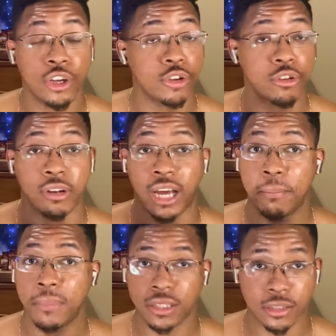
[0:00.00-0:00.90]
You're not
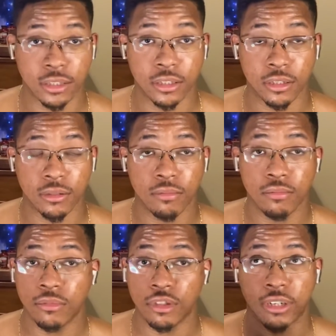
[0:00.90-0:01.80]
muscular.
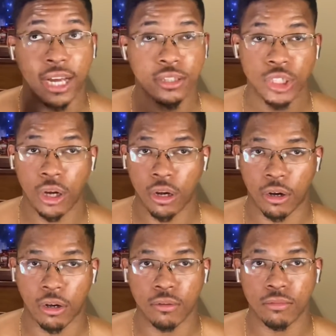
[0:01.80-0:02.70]
You're not
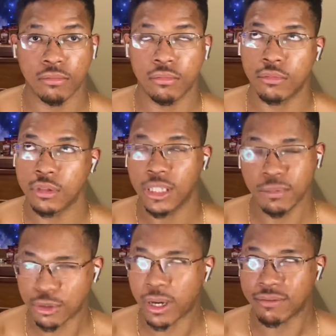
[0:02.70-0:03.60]
tall. Some
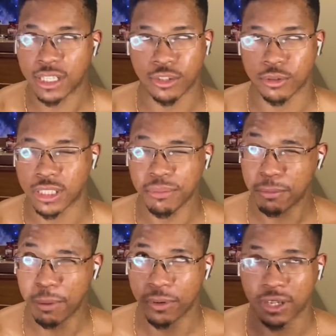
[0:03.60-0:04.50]
do have tattoos. Some of the
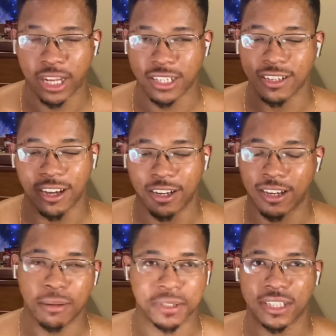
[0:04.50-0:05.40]
people in that
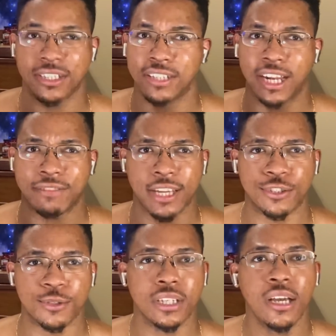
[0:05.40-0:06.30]
comment section did have
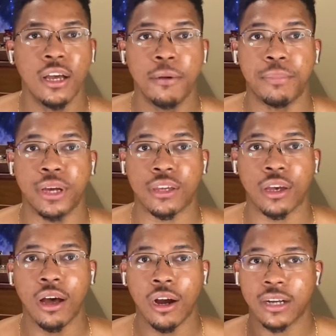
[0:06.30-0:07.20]
tattoos. But
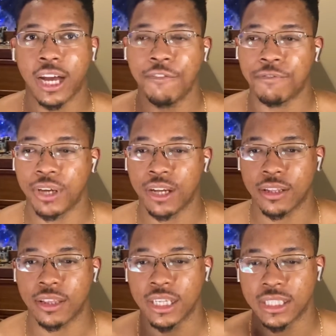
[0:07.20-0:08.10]
y'all are not
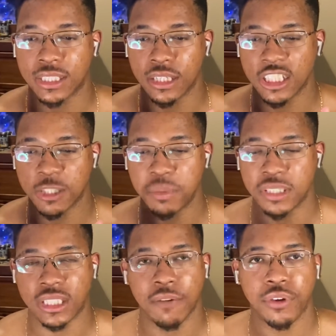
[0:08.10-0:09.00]
fitting this
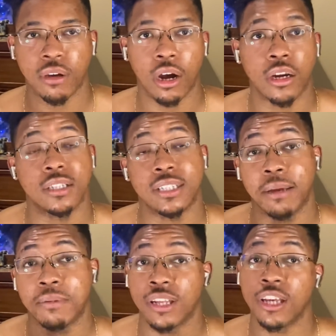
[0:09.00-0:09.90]
specific
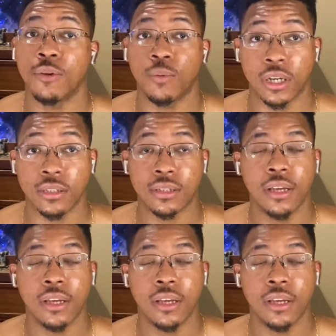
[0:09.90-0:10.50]
archetype that he wants.